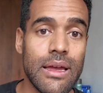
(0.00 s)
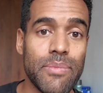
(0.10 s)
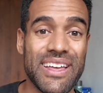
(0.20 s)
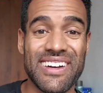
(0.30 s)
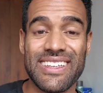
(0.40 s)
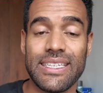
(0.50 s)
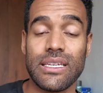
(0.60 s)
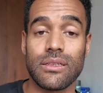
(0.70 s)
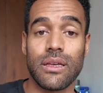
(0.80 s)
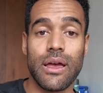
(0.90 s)
because
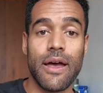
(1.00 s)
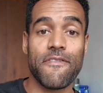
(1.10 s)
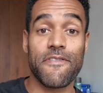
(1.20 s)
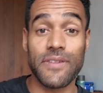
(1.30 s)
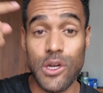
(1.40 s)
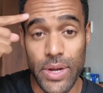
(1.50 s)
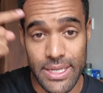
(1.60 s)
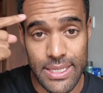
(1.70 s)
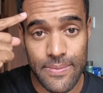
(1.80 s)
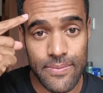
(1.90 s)
he's
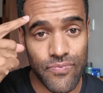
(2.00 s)
fluent